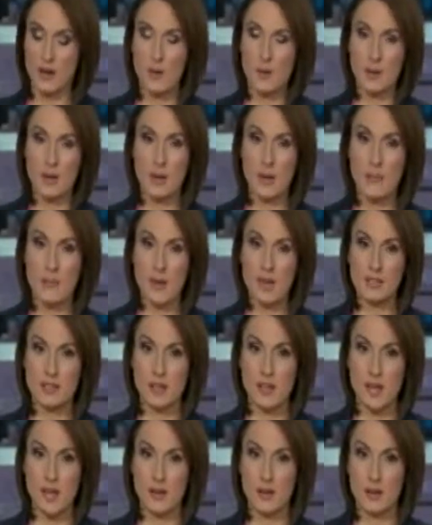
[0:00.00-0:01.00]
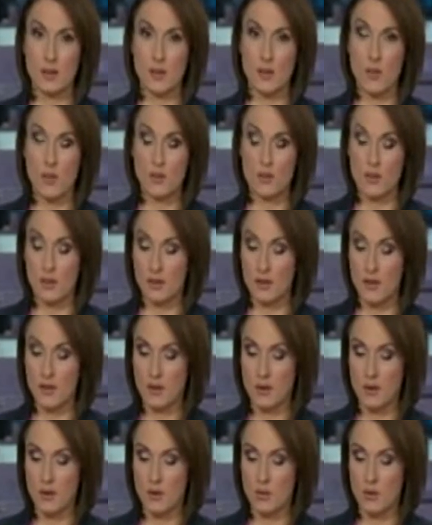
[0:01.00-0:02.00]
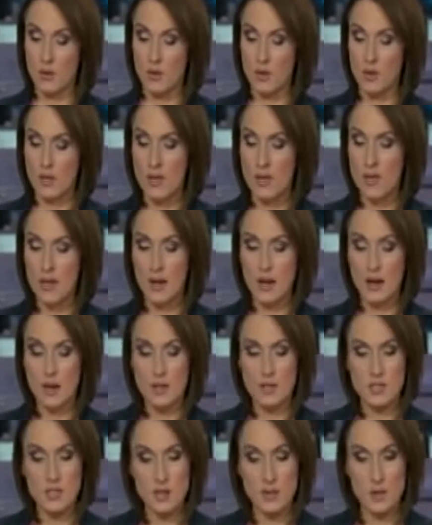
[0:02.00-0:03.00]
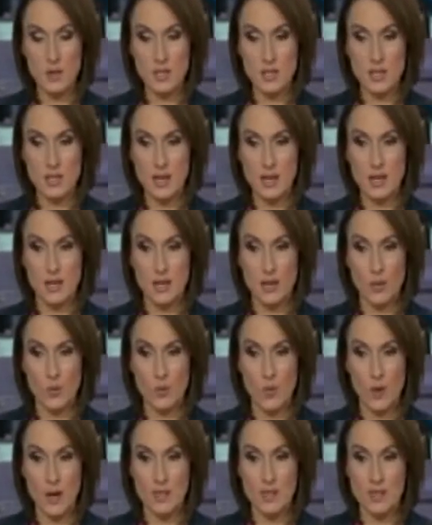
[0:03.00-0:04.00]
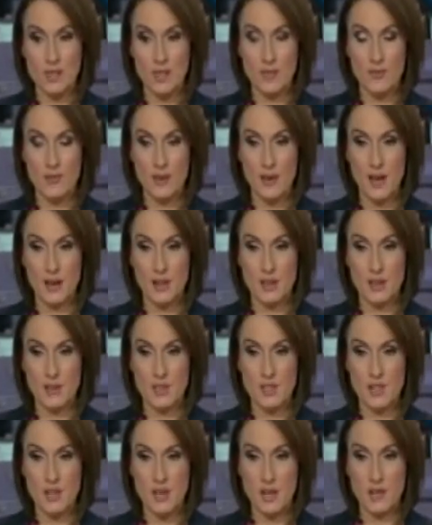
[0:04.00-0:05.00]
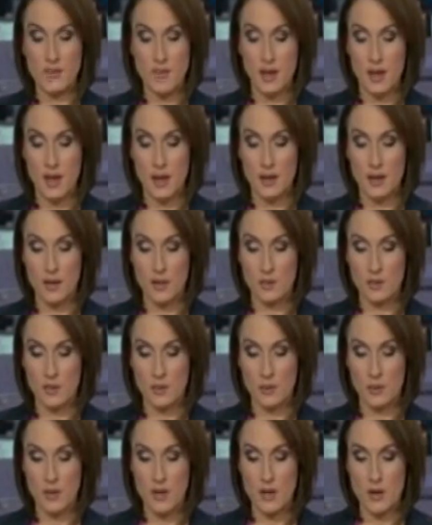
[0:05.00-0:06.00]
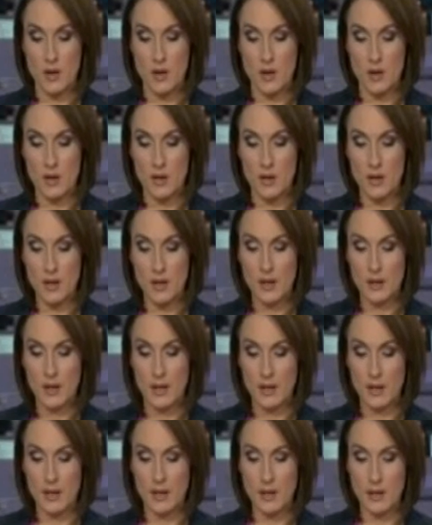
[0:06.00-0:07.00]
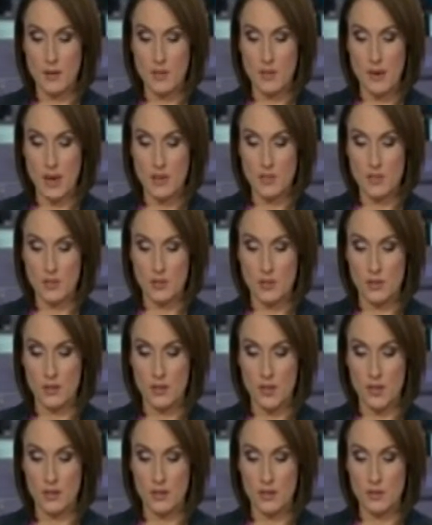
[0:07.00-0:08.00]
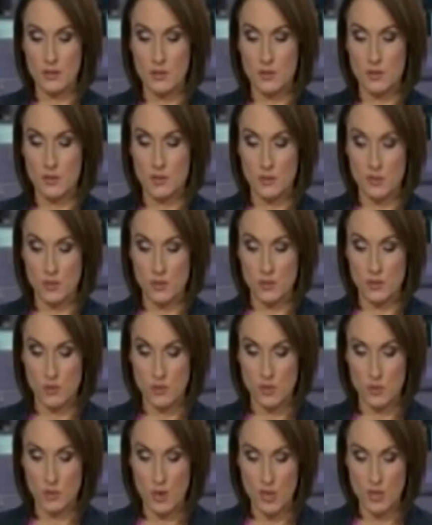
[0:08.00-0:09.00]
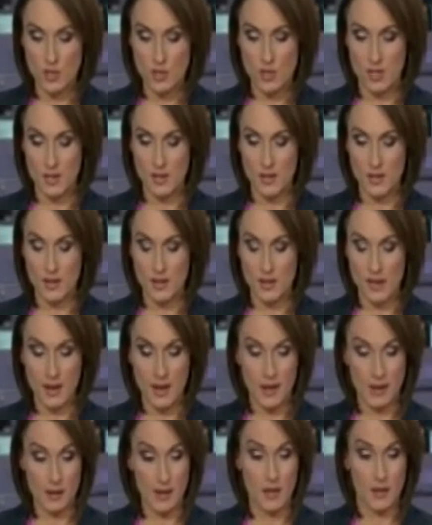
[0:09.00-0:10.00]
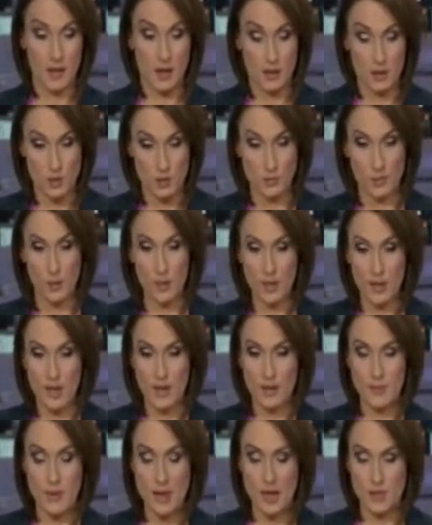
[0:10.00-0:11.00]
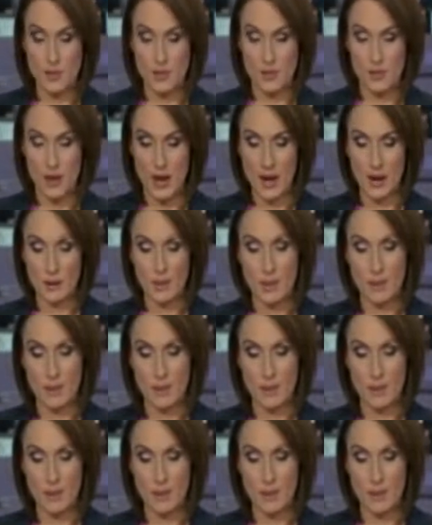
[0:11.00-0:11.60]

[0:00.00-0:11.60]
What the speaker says: I want to get back to Canada and our role. Some are saying, was it in fact a mistake for Canada to recall the Canadian ambassador to Russia and to pull that ambassador out?